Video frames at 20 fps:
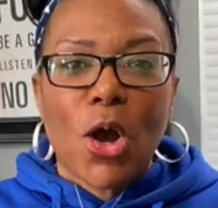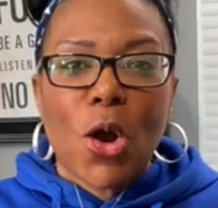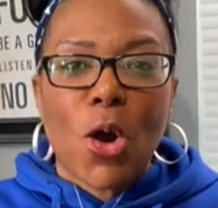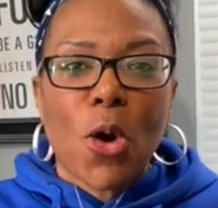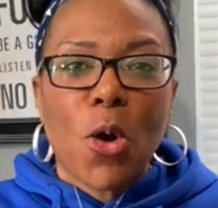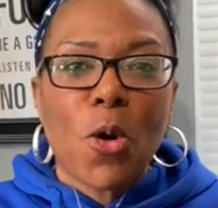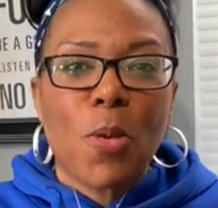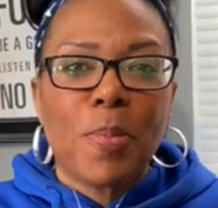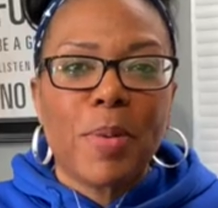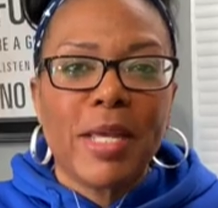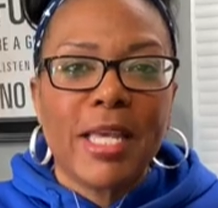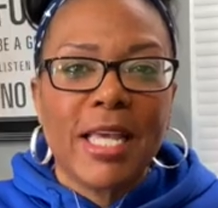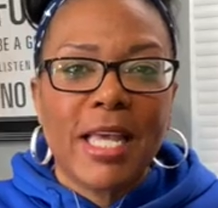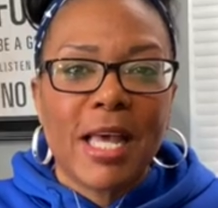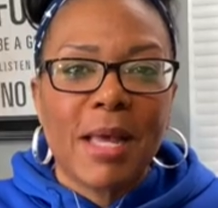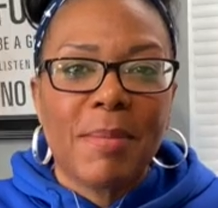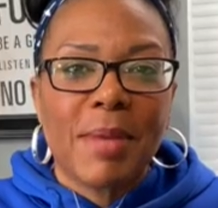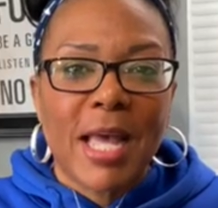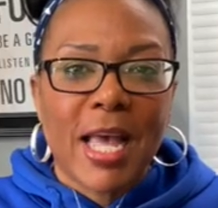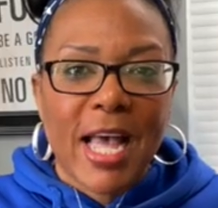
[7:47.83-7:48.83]

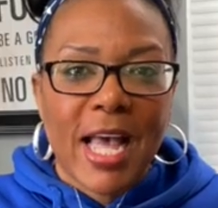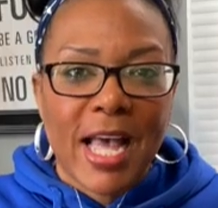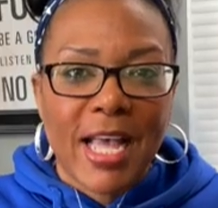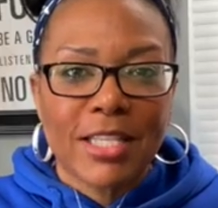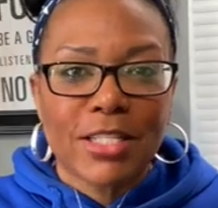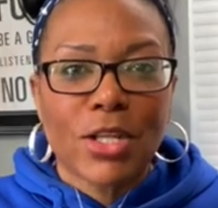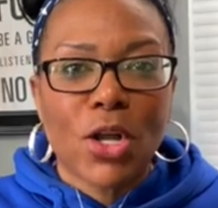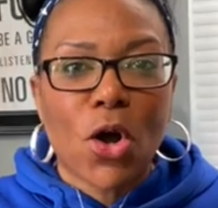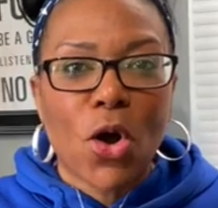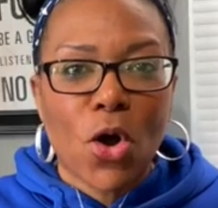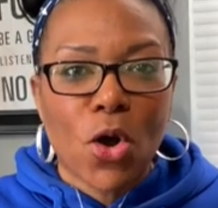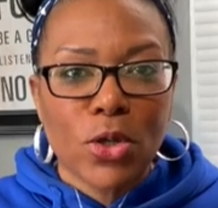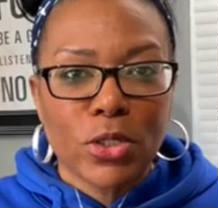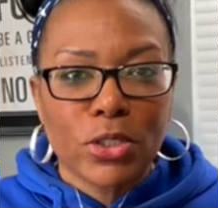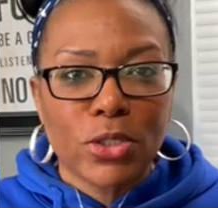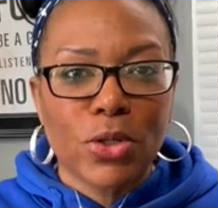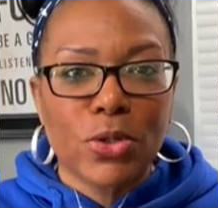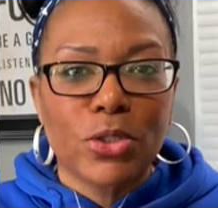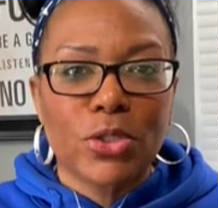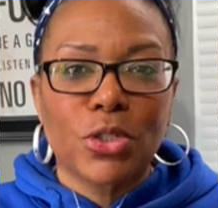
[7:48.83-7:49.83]
OPM has
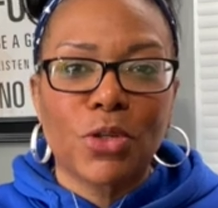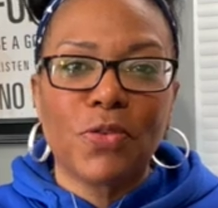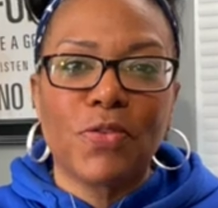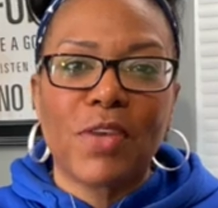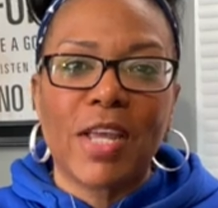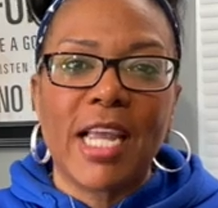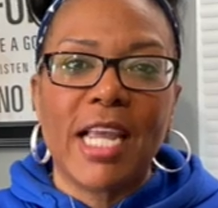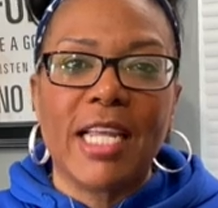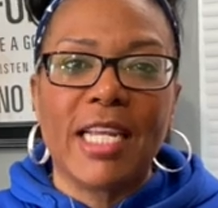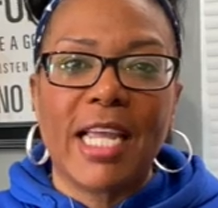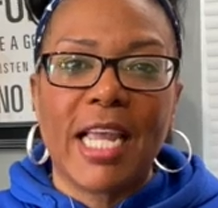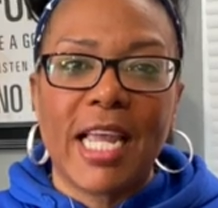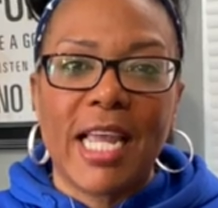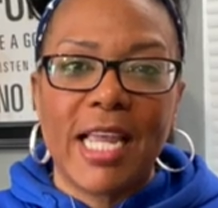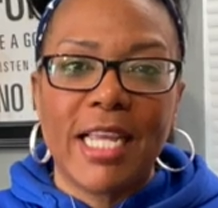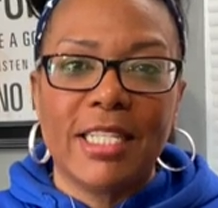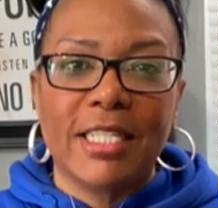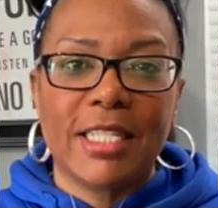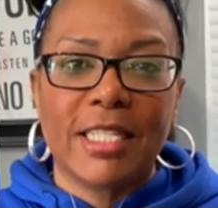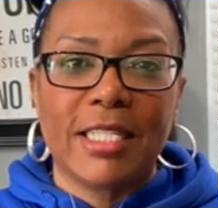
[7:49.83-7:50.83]
also surveyed
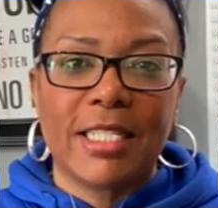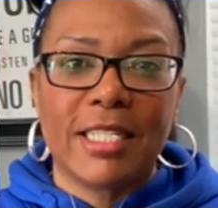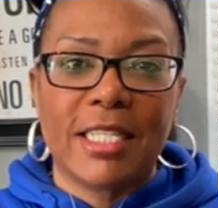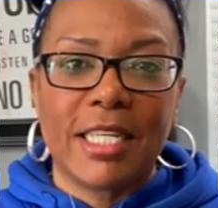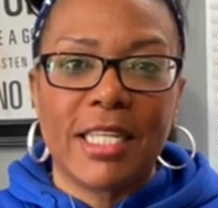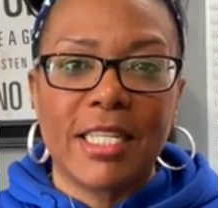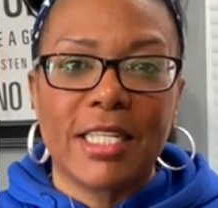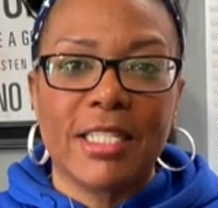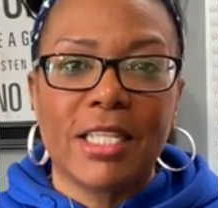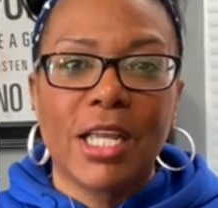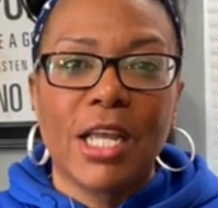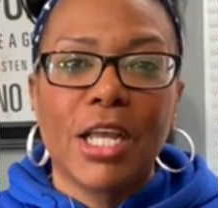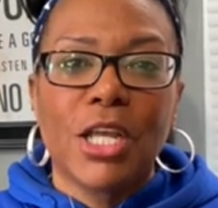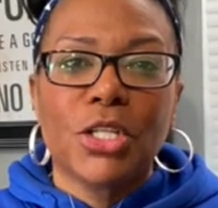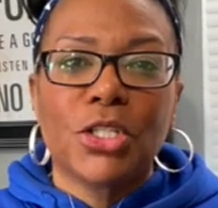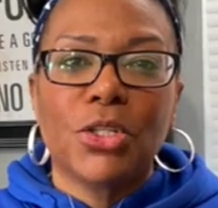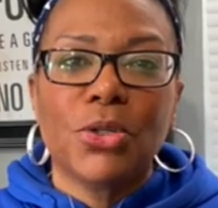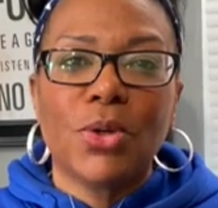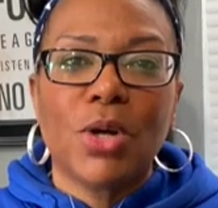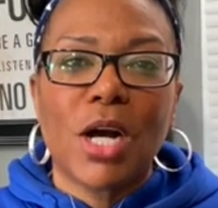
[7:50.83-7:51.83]
agencies
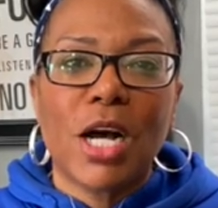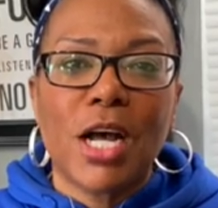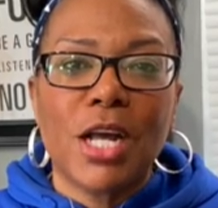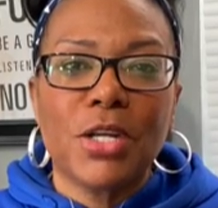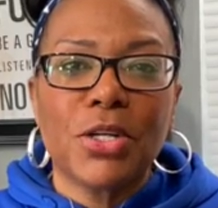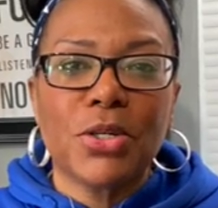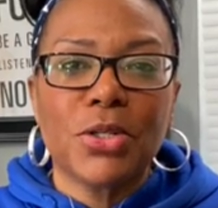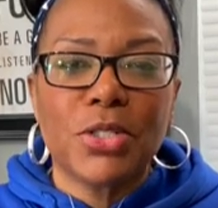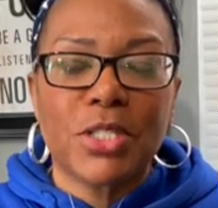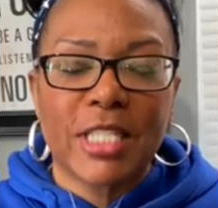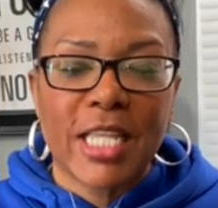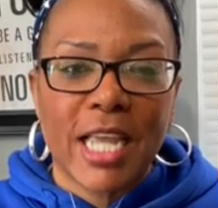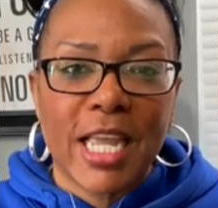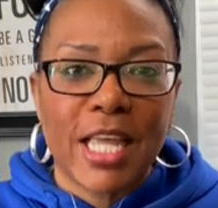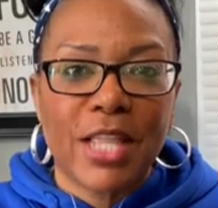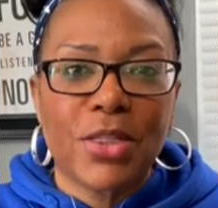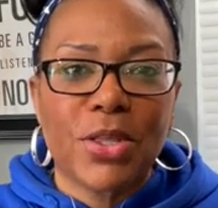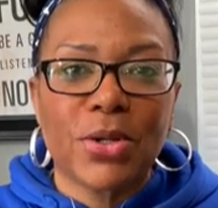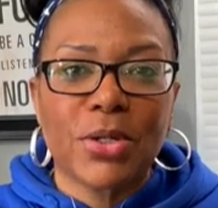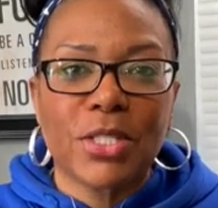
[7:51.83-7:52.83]
to
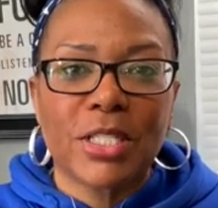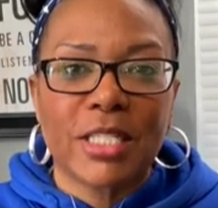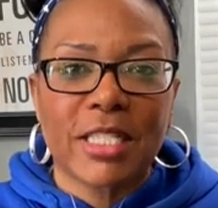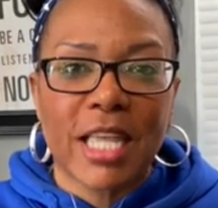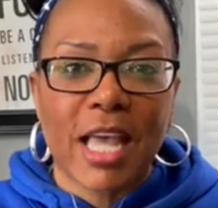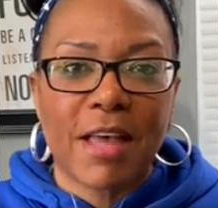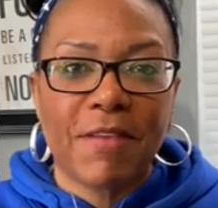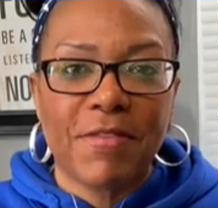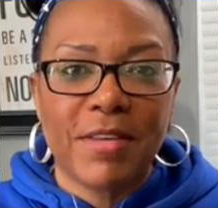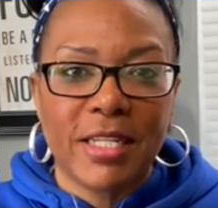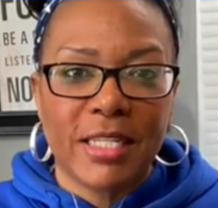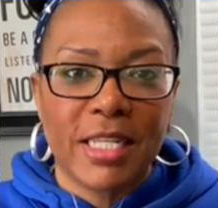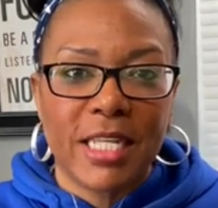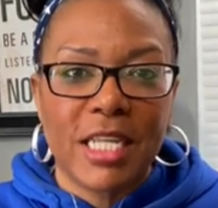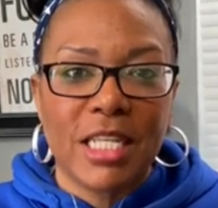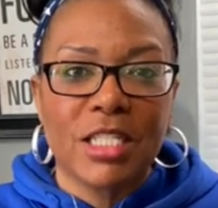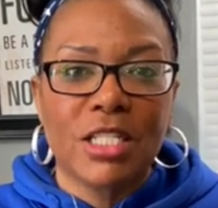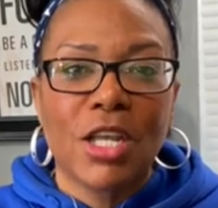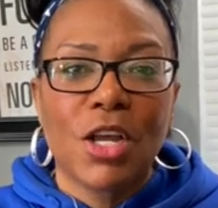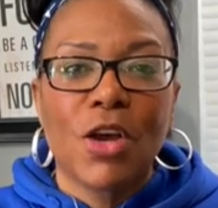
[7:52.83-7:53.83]
understand their staffing
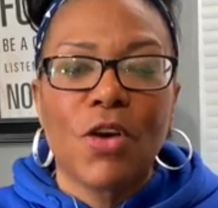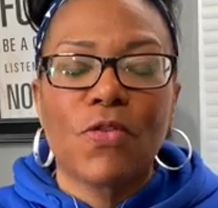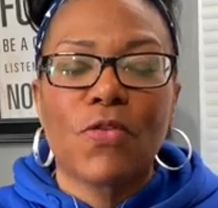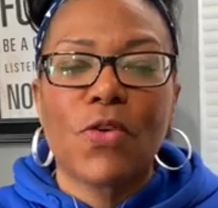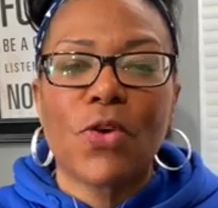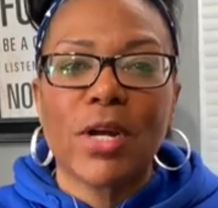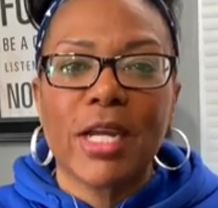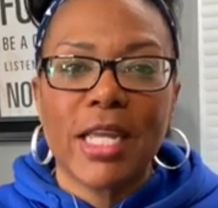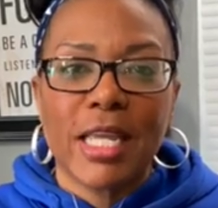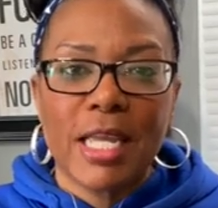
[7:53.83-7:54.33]
needs for